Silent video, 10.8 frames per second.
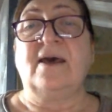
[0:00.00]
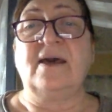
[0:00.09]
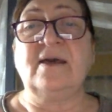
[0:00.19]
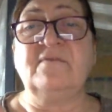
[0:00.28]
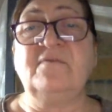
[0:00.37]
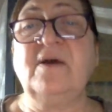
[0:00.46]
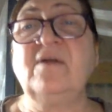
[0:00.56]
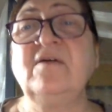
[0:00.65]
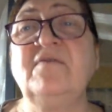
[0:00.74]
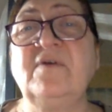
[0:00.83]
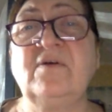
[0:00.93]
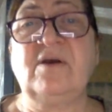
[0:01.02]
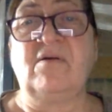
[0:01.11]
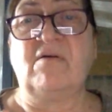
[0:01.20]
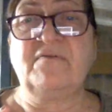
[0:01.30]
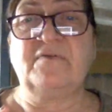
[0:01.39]
And very, very
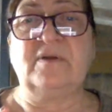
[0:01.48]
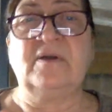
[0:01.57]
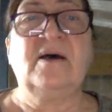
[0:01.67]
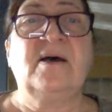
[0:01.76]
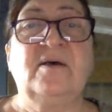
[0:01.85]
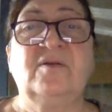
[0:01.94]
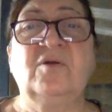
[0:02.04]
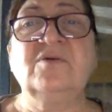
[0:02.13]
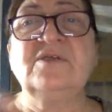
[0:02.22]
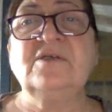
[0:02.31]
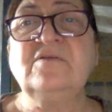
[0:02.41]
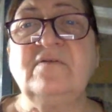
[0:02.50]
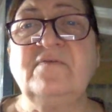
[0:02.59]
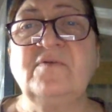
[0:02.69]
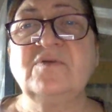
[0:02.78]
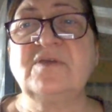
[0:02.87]
often, those
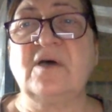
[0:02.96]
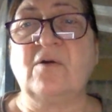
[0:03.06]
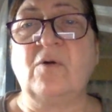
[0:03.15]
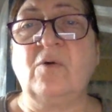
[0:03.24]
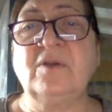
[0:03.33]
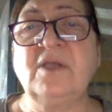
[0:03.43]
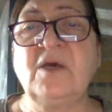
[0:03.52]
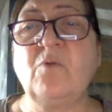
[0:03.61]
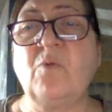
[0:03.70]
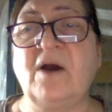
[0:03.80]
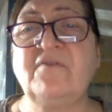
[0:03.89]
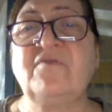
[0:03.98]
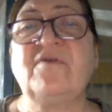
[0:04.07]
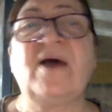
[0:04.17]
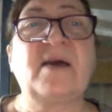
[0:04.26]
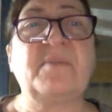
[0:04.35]
interviews are only one
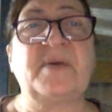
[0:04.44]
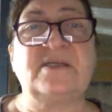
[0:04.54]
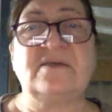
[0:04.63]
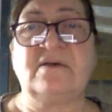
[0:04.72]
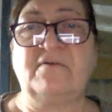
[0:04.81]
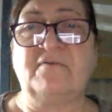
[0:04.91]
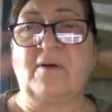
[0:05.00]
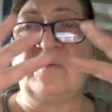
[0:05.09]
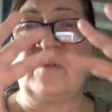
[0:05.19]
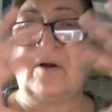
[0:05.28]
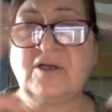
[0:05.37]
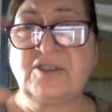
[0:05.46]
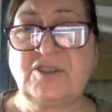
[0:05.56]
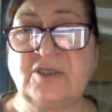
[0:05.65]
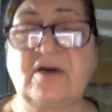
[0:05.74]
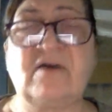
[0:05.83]
fragment of our
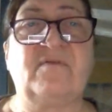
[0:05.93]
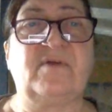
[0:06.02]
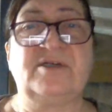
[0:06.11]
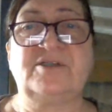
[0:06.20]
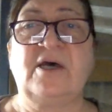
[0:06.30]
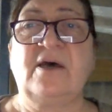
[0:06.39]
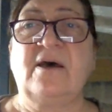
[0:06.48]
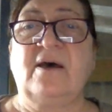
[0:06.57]
larger coverage.